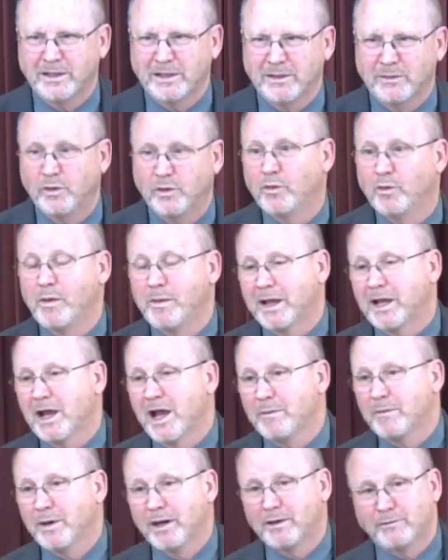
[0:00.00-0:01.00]
When we
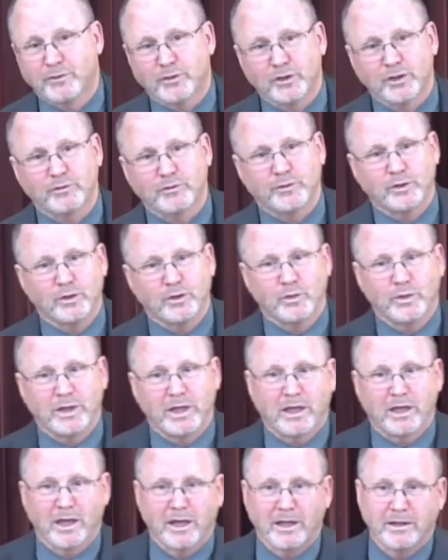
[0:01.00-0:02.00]
become unfruitful, we
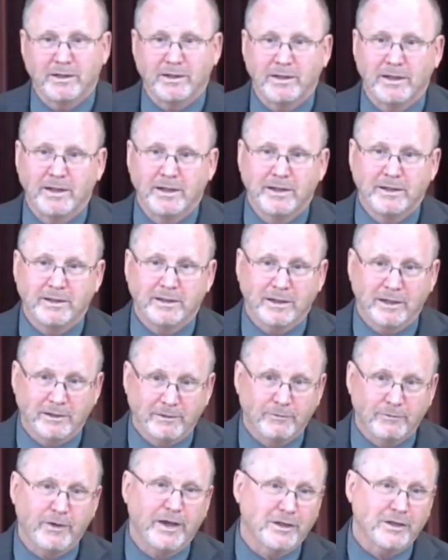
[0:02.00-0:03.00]
can
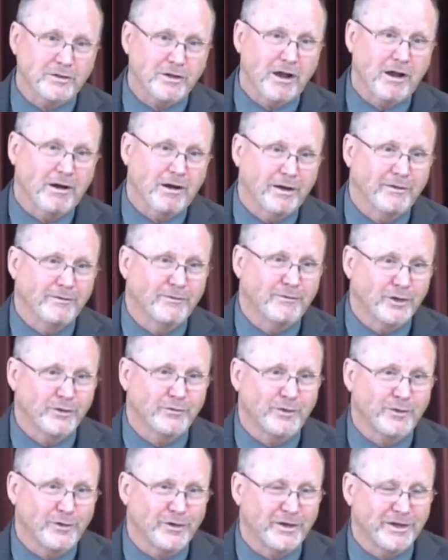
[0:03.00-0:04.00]
confess our
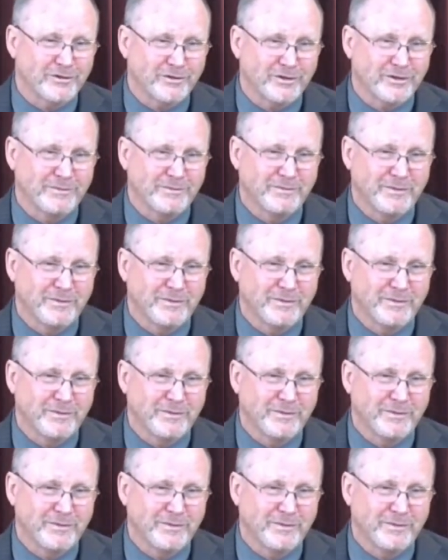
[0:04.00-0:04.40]
unfruitfulness.